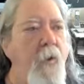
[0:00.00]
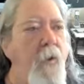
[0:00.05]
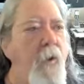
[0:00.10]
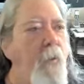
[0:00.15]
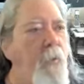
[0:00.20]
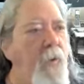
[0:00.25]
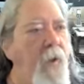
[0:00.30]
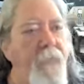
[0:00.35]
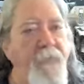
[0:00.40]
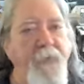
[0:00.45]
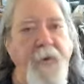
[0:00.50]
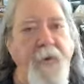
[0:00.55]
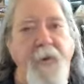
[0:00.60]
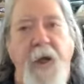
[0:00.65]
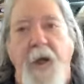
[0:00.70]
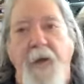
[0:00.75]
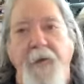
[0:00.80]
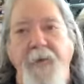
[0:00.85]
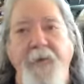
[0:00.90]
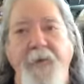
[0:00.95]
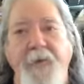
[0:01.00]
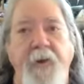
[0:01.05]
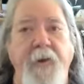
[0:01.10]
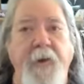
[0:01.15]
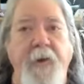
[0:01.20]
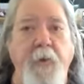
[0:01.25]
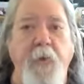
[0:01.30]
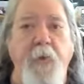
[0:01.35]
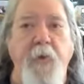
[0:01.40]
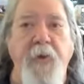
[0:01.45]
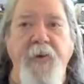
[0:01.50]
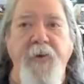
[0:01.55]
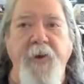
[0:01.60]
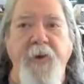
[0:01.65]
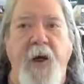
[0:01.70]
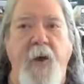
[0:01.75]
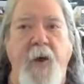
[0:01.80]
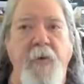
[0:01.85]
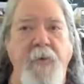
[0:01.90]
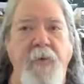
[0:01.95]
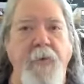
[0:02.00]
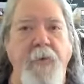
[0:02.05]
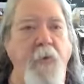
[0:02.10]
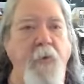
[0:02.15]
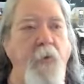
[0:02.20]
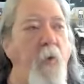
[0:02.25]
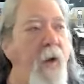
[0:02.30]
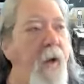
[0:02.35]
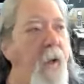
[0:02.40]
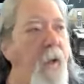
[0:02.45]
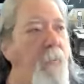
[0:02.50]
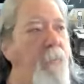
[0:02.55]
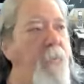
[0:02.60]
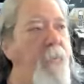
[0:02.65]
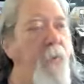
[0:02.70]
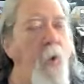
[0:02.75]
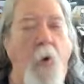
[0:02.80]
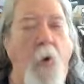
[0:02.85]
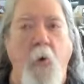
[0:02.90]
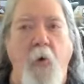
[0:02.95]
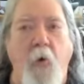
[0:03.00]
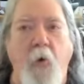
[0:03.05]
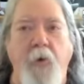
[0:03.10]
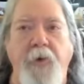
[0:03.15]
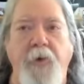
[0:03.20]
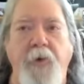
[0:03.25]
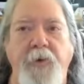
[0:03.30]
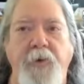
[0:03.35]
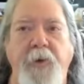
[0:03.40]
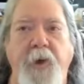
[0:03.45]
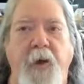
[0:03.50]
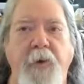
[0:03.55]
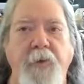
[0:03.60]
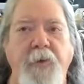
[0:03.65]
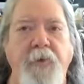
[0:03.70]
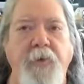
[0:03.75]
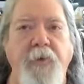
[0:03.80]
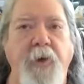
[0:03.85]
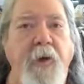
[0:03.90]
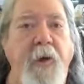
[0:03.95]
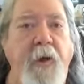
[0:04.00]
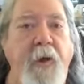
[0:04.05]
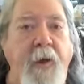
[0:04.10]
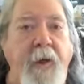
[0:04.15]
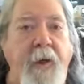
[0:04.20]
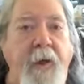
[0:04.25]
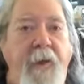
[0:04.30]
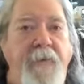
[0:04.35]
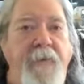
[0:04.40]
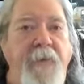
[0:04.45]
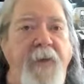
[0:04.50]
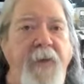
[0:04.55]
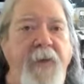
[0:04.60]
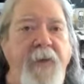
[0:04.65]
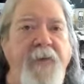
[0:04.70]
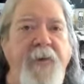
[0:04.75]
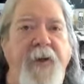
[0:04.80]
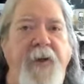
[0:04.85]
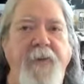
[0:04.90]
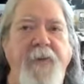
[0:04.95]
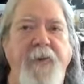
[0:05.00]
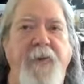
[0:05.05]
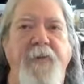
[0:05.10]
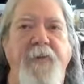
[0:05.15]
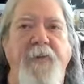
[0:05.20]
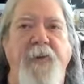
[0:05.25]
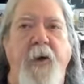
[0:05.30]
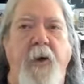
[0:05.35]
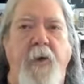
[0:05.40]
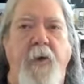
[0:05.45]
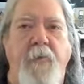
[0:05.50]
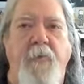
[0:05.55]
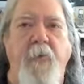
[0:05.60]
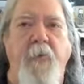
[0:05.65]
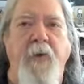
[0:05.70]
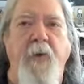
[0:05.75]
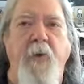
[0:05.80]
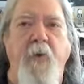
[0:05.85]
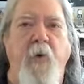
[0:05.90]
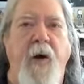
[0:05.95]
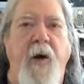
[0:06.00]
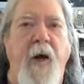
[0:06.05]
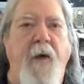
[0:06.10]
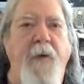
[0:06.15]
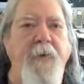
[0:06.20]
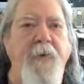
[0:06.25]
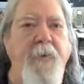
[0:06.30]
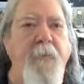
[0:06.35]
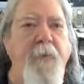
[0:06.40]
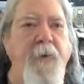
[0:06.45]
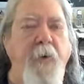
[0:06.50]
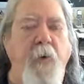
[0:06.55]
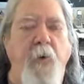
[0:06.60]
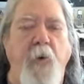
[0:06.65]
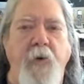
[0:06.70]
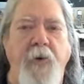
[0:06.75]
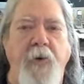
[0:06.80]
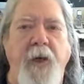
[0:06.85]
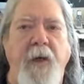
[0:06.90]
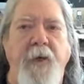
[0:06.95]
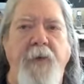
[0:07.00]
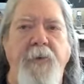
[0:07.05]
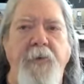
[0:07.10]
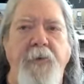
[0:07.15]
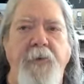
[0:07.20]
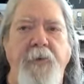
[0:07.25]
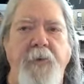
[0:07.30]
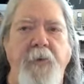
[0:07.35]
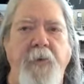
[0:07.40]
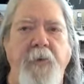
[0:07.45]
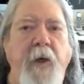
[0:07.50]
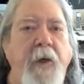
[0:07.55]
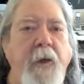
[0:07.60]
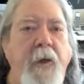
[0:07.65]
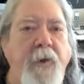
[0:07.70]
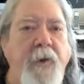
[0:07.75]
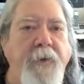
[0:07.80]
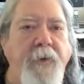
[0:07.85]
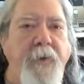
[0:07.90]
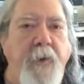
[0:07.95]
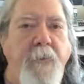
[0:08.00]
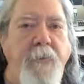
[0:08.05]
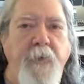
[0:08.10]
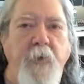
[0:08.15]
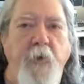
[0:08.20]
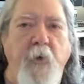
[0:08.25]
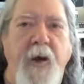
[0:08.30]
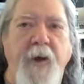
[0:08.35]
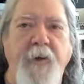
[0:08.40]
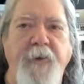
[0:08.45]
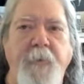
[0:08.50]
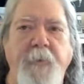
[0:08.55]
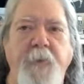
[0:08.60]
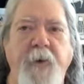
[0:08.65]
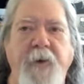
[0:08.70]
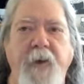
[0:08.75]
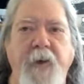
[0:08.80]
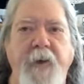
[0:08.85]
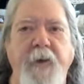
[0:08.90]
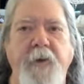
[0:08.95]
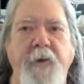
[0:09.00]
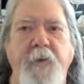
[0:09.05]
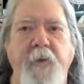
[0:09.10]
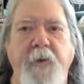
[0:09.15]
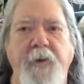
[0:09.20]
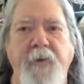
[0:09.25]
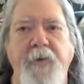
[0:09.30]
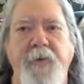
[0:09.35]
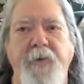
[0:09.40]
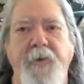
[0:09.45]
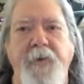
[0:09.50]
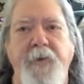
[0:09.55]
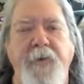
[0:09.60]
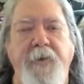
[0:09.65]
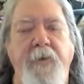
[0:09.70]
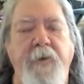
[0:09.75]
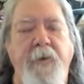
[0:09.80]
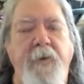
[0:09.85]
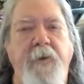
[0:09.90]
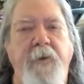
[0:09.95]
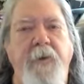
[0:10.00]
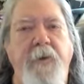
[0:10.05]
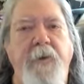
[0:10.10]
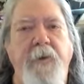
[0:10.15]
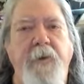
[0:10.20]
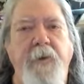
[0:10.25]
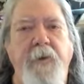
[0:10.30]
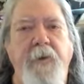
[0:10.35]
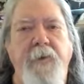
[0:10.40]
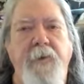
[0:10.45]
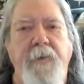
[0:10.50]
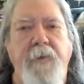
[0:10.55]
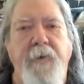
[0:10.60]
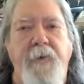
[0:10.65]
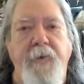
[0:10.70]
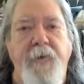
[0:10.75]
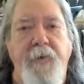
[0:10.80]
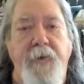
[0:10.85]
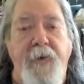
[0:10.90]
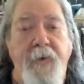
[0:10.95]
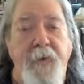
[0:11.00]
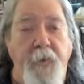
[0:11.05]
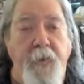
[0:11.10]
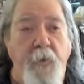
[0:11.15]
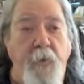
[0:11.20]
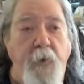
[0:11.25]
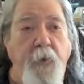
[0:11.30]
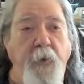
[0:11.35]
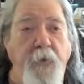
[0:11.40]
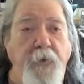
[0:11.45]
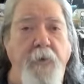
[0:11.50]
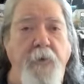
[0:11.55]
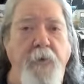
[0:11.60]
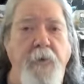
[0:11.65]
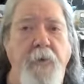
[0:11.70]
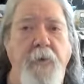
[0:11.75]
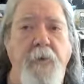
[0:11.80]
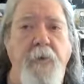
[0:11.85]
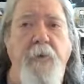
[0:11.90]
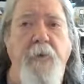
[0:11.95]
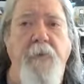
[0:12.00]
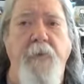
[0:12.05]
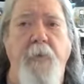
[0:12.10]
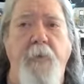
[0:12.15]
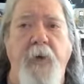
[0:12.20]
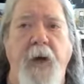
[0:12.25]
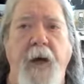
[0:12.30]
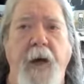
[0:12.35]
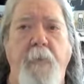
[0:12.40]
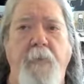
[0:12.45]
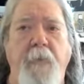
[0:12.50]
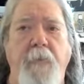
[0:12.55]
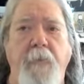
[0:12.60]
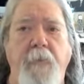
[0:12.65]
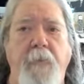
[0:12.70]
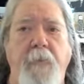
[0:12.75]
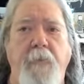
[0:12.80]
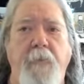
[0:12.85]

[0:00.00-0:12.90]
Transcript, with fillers: We have to constantly reach out and grab and hold and touch. Even the sense of self we grasp and hold on to. Self-grasping ignorance is at the root of the problem.